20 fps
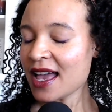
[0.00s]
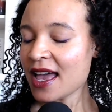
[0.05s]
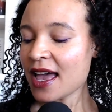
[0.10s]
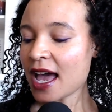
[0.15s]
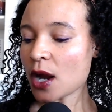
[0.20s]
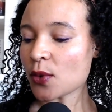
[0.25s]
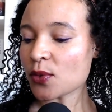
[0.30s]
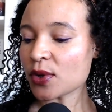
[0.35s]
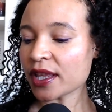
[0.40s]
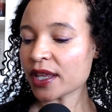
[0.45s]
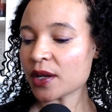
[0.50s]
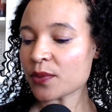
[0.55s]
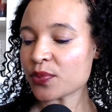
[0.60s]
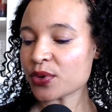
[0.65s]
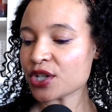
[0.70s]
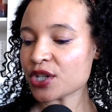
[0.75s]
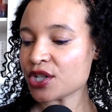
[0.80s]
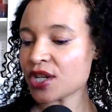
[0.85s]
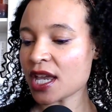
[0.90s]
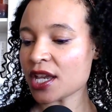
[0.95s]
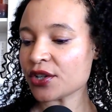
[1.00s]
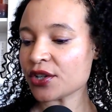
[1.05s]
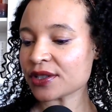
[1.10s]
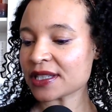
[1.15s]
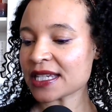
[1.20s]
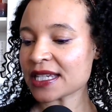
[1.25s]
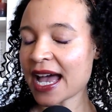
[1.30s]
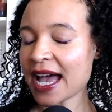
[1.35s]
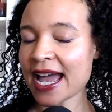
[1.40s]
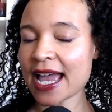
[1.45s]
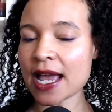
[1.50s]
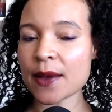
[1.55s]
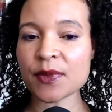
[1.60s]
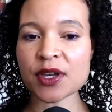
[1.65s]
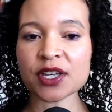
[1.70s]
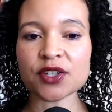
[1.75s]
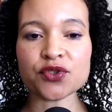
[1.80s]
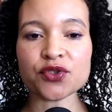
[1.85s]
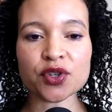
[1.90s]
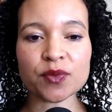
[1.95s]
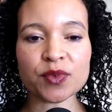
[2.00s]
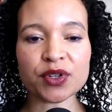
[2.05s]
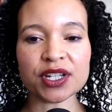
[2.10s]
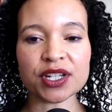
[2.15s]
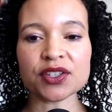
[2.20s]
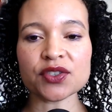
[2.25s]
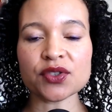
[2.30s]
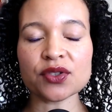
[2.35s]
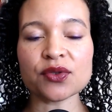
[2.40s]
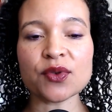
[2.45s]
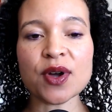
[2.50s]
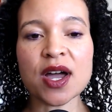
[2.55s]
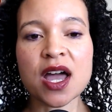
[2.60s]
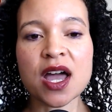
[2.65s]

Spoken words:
I really appreciate your time contributing to